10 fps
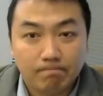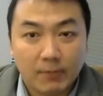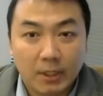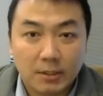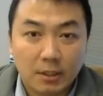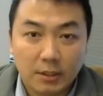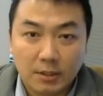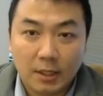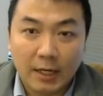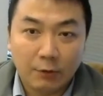it's a
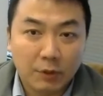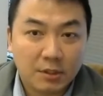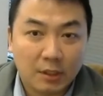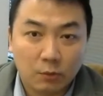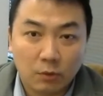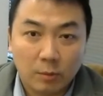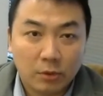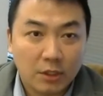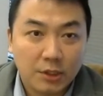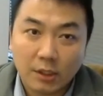high-risk, high-work
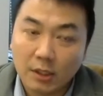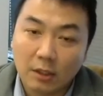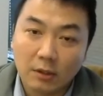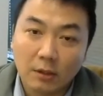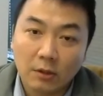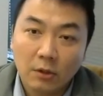project that